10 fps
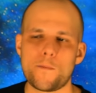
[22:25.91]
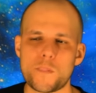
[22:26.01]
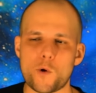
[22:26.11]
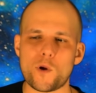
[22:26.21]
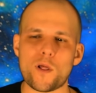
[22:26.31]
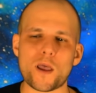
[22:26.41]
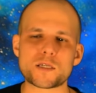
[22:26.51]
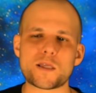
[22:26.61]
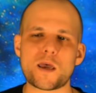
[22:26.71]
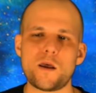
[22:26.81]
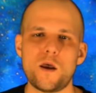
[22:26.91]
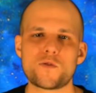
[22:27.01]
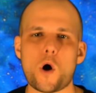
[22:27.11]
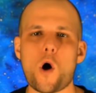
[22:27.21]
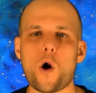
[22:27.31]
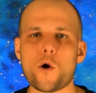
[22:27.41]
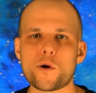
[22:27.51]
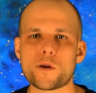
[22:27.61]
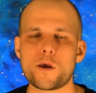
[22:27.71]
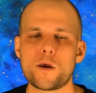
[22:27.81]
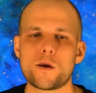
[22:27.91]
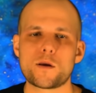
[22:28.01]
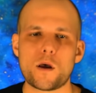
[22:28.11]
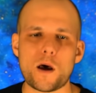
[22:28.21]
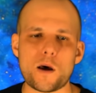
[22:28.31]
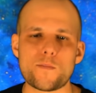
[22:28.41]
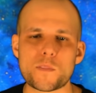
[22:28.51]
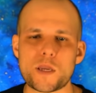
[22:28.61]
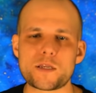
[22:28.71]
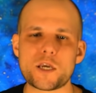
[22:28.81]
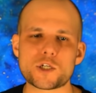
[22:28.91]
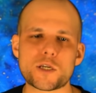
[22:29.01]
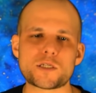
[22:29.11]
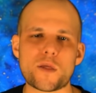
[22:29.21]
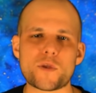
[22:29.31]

they realized that the hard uh, conditions on the